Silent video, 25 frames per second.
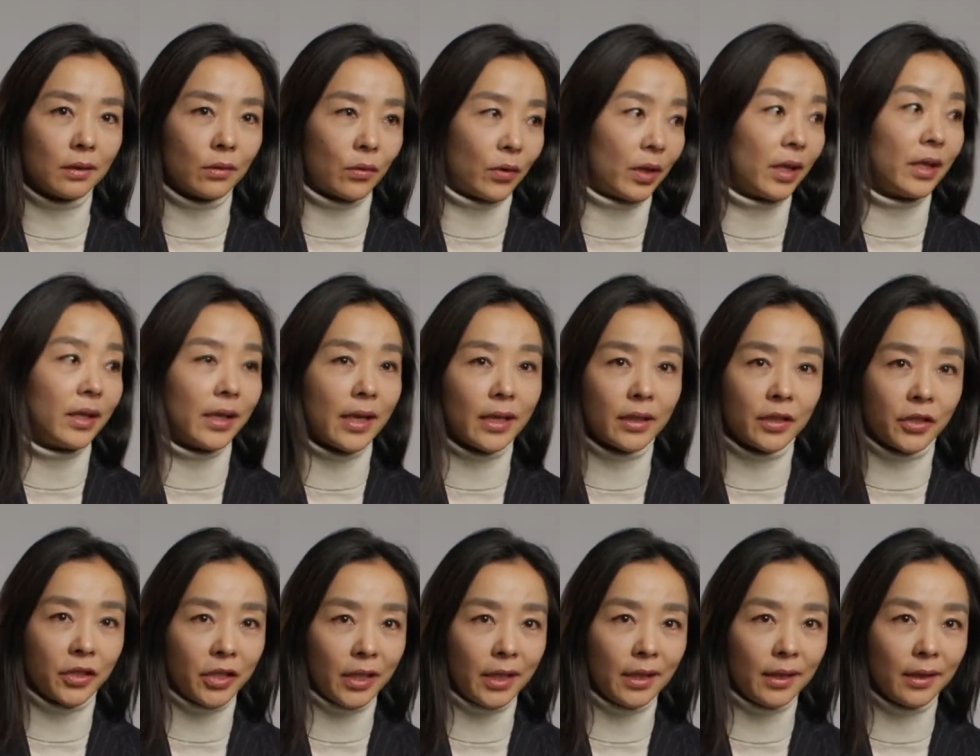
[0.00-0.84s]
or
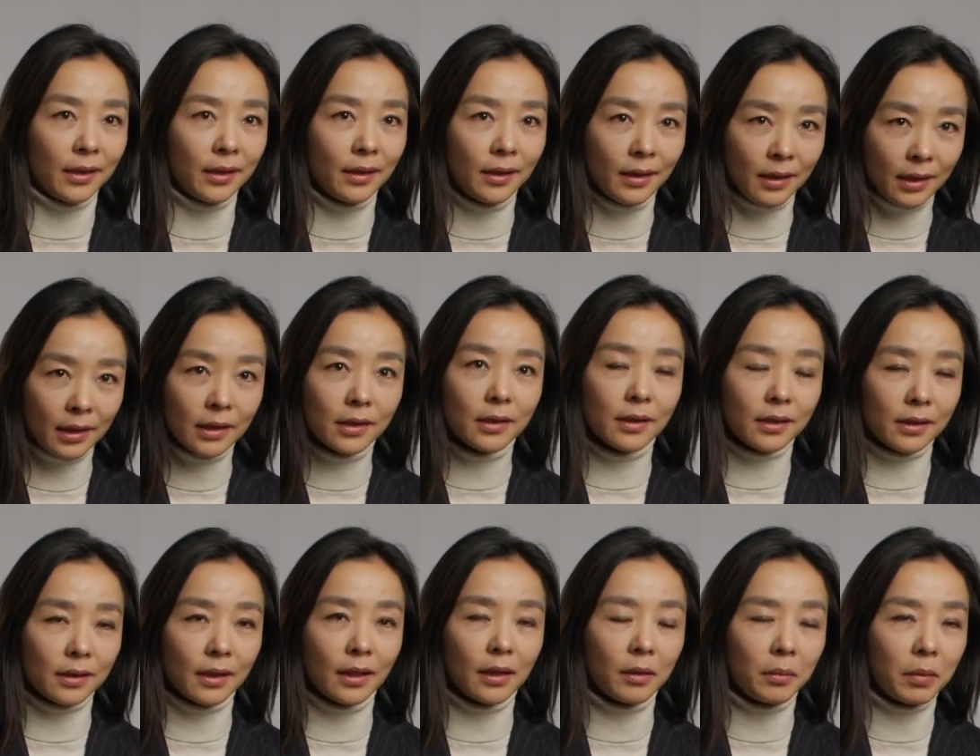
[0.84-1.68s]
ESG,
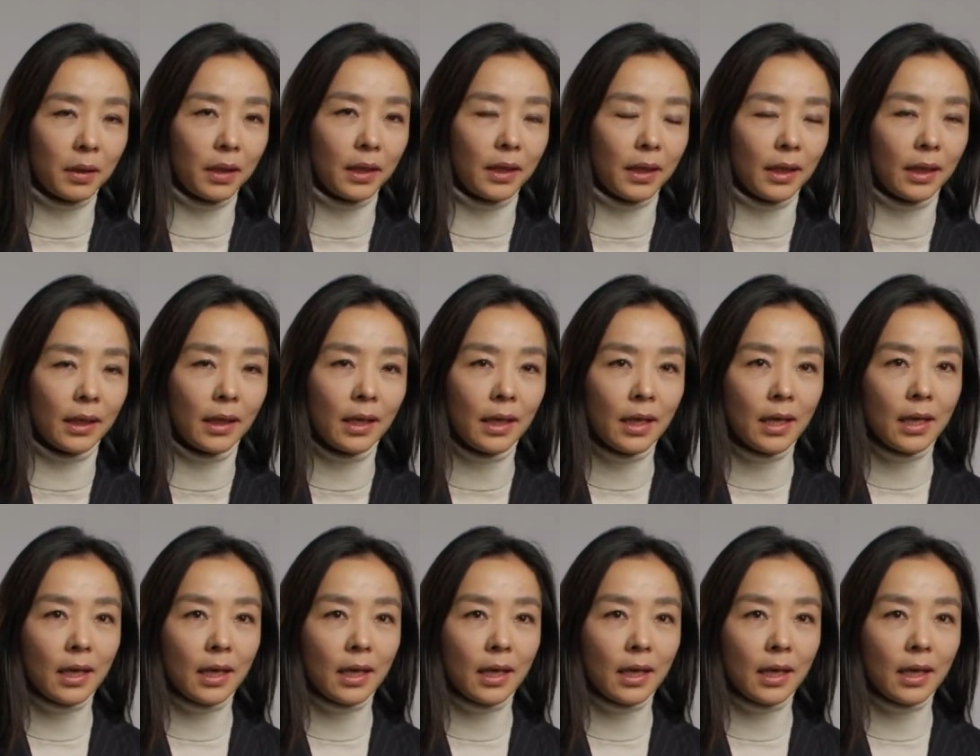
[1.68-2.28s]
sustainability,